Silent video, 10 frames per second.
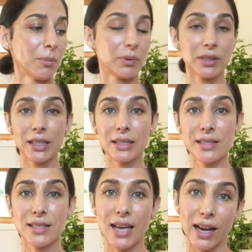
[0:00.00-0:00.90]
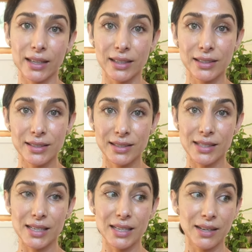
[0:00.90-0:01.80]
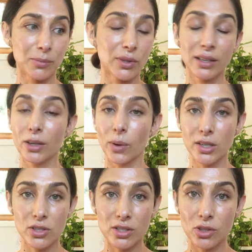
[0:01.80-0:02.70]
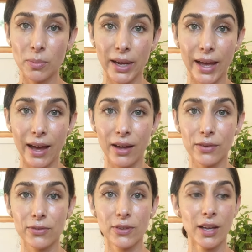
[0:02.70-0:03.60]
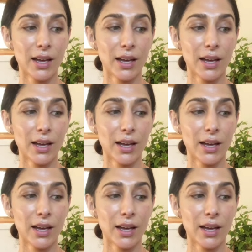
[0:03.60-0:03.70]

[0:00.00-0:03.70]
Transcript: Please tag us with any questions that you might have,